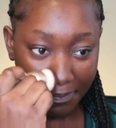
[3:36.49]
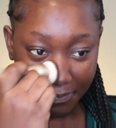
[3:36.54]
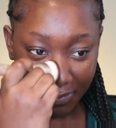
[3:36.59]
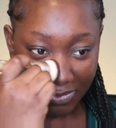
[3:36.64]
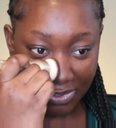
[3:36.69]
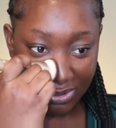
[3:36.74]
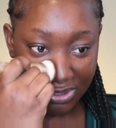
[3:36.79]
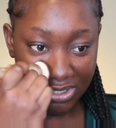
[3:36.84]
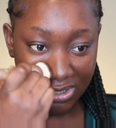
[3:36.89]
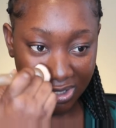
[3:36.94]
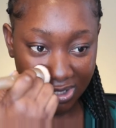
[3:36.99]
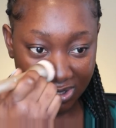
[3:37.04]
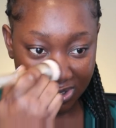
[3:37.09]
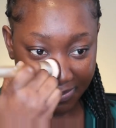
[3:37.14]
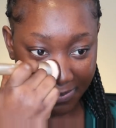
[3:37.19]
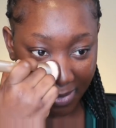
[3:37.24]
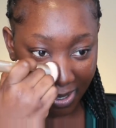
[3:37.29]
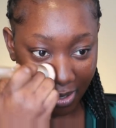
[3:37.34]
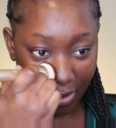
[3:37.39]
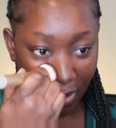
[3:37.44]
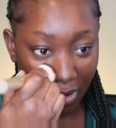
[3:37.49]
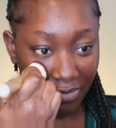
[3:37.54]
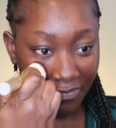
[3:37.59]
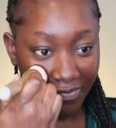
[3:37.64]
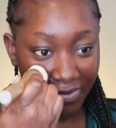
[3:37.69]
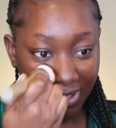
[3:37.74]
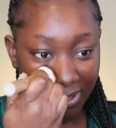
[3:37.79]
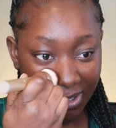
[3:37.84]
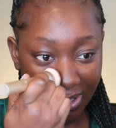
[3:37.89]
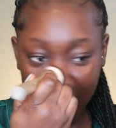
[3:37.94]
They sent my
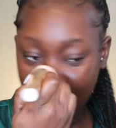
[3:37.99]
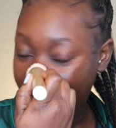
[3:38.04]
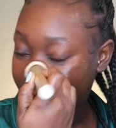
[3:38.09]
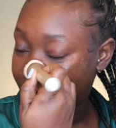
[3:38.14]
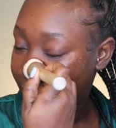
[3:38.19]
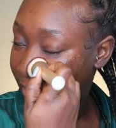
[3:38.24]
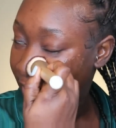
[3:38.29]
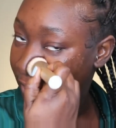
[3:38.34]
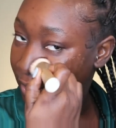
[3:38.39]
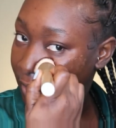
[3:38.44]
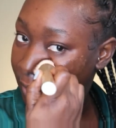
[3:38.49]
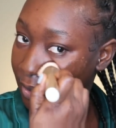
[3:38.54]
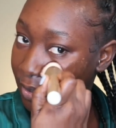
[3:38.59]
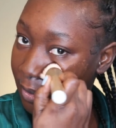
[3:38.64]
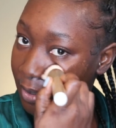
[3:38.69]
offer letter,